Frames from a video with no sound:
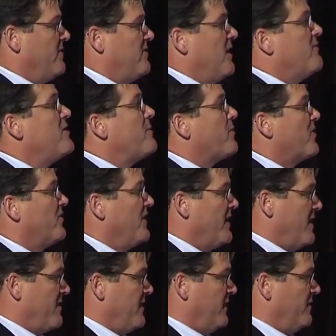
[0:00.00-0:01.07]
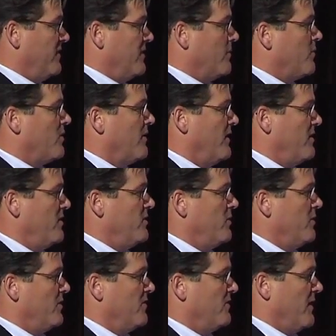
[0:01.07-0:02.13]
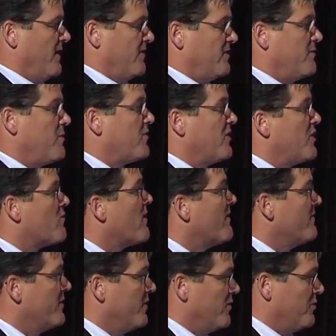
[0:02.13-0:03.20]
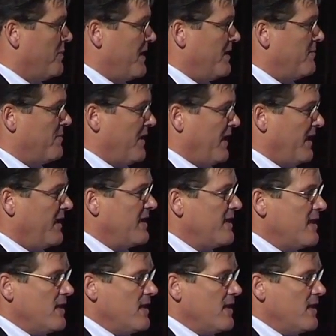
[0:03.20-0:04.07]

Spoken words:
70%, I think the number that you do is 70% of your revenue is B2B.